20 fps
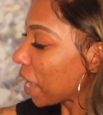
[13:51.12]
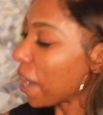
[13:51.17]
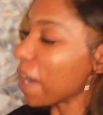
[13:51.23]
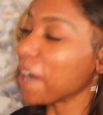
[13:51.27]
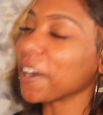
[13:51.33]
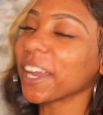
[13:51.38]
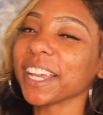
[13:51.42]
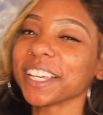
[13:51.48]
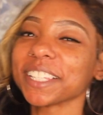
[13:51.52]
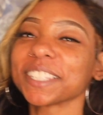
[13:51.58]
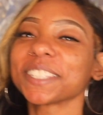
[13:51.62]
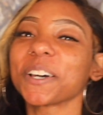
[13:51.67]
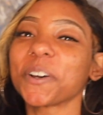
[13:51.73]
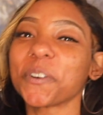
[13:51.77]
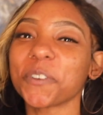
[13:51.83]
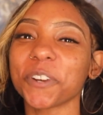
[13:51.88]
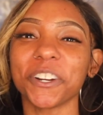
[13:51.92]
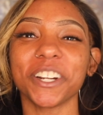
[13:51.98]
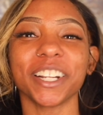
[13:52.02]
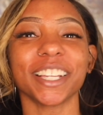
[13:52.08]
Okay, so
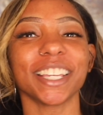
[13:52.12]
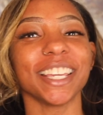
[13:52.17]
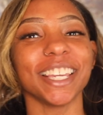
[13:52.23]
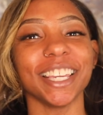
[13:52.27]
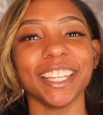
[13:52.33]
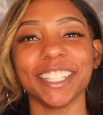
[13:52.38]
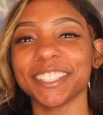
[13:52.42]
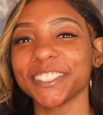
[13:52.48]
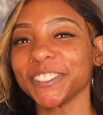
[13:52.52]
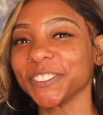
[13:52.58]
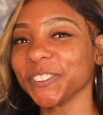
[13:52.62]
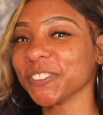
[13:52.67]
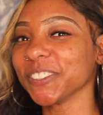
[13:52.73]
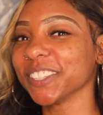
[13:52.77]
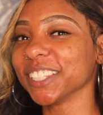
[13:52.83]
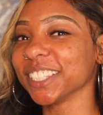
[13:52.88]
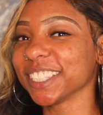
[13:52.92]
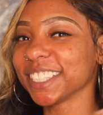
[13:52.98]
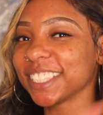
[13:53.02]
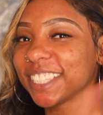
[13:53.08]
we're going to get into
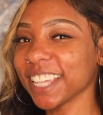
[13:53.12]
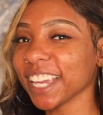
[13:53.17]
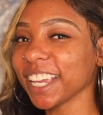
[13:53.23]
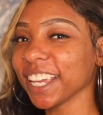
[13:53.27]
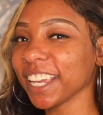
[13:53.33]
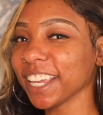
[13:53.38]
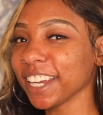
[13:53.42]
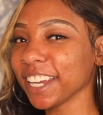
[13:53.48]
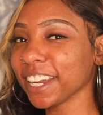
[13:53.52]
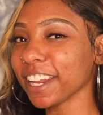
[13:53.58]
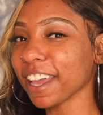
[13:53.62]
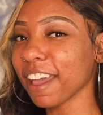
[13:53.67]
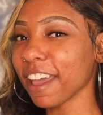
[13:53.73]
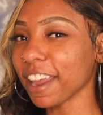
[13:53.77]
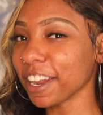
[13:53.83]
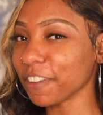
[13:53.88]
the second